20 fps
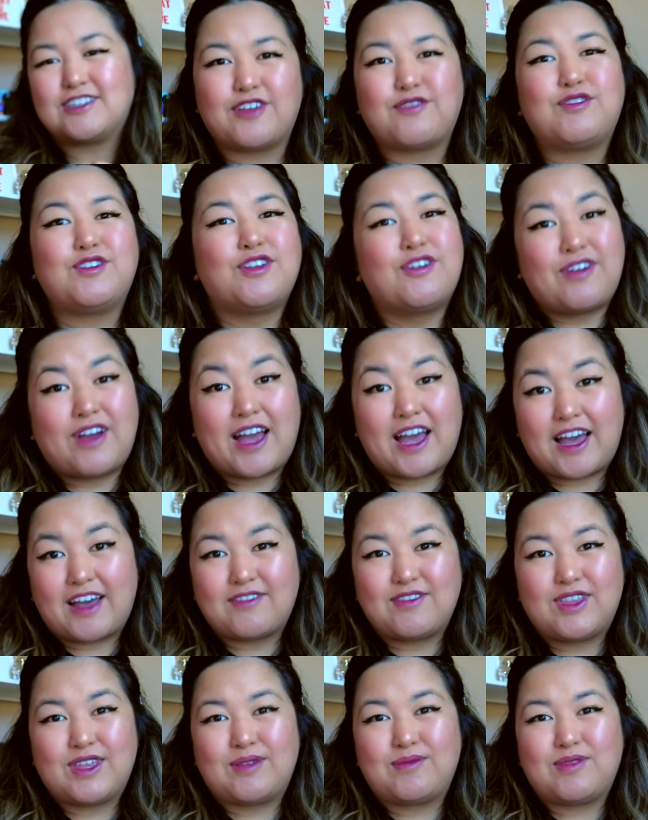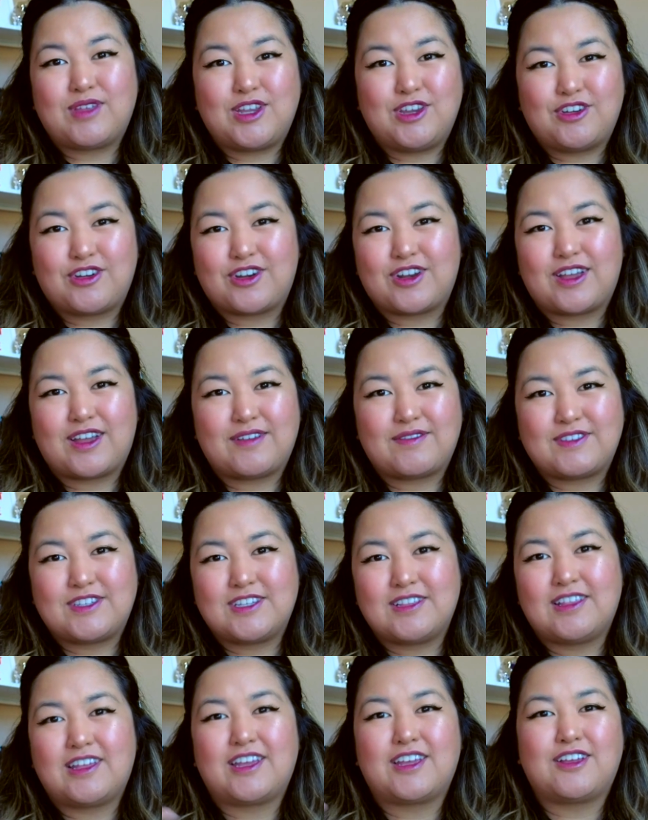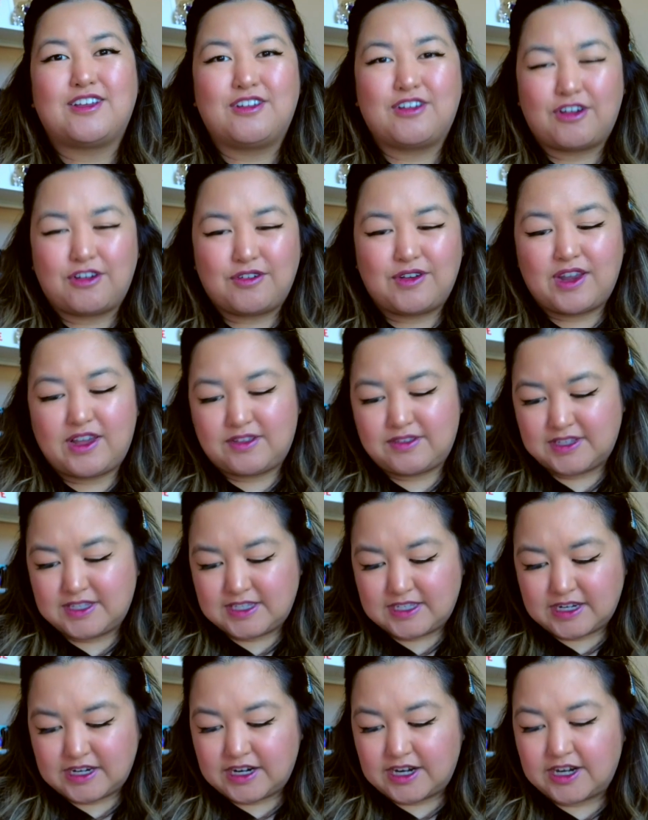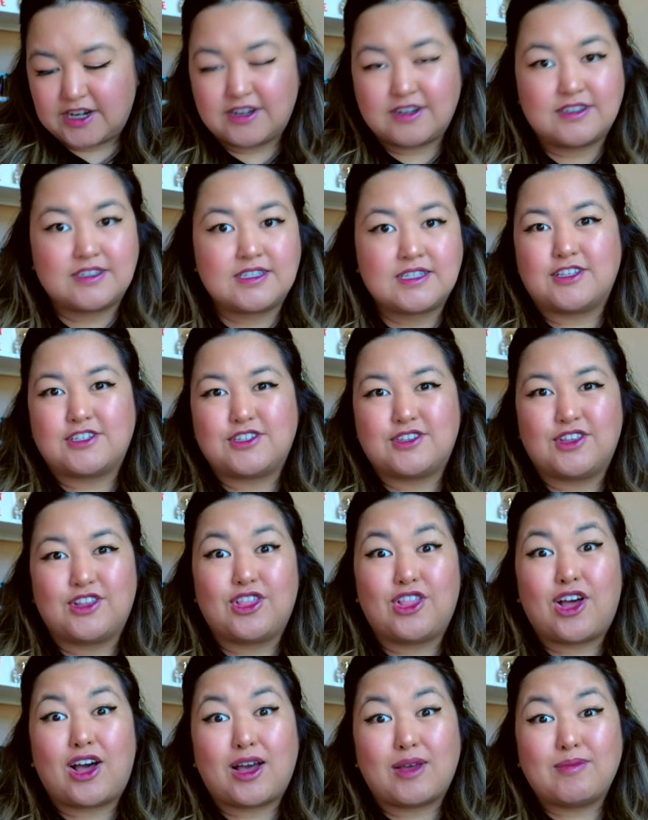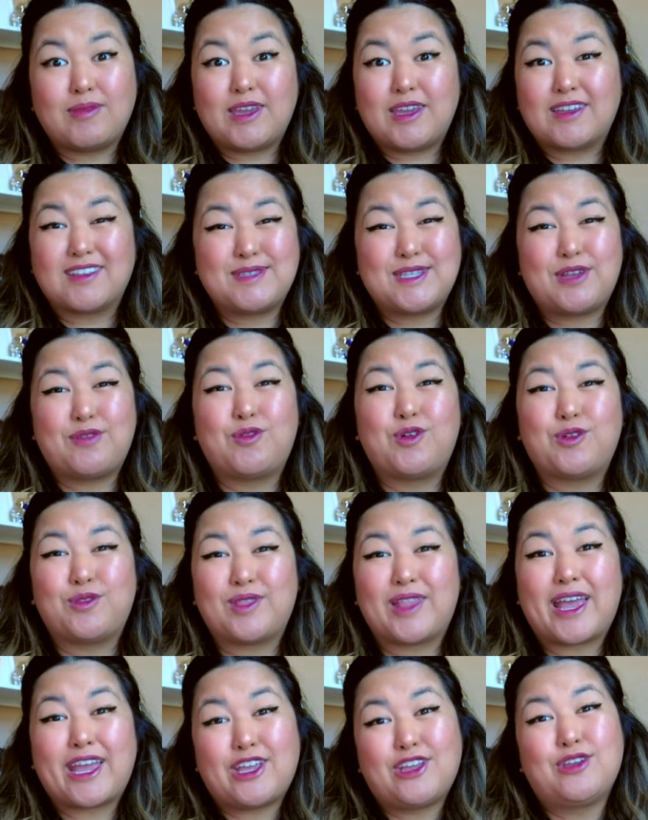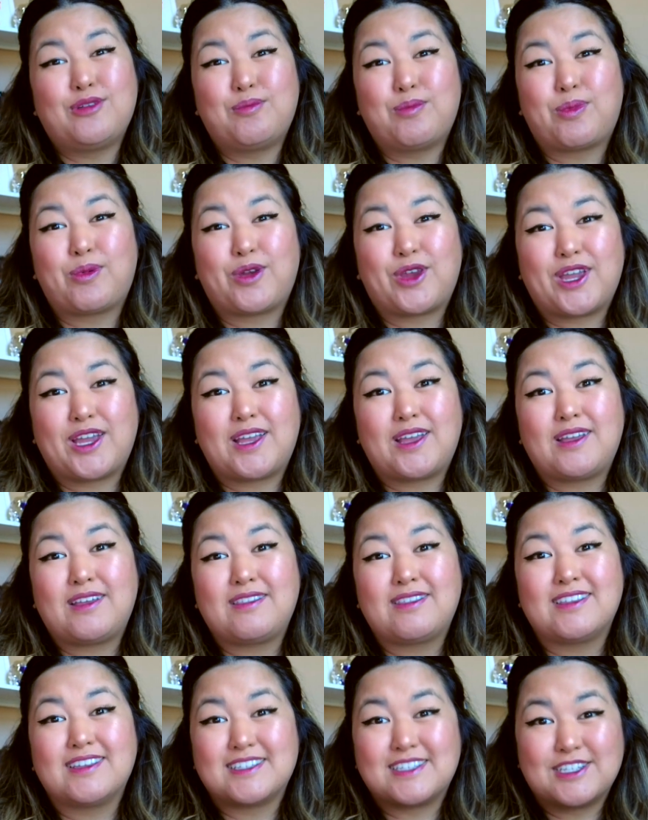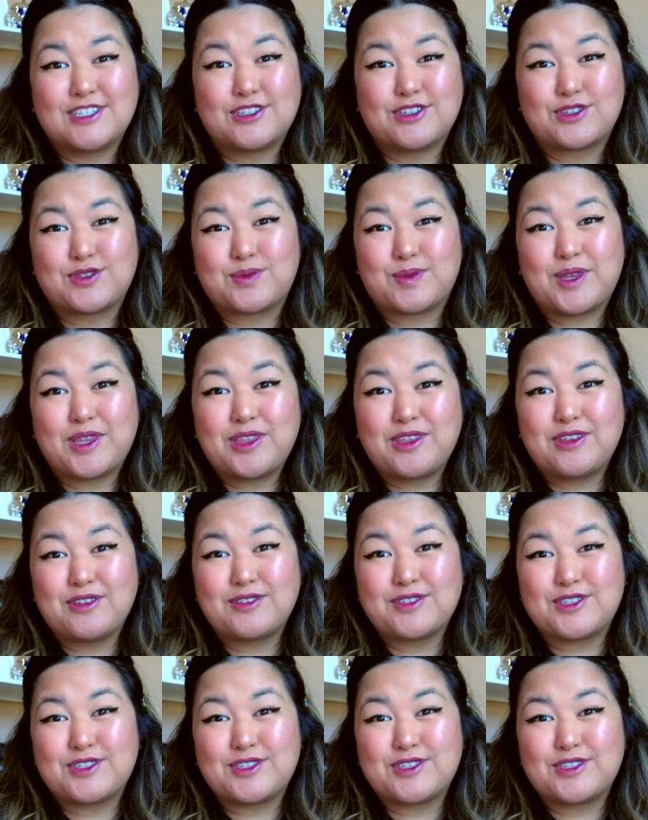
if you don't have them, then you're gonna have to like go downstairs to the lobby and they won't let you bring the scissors with you.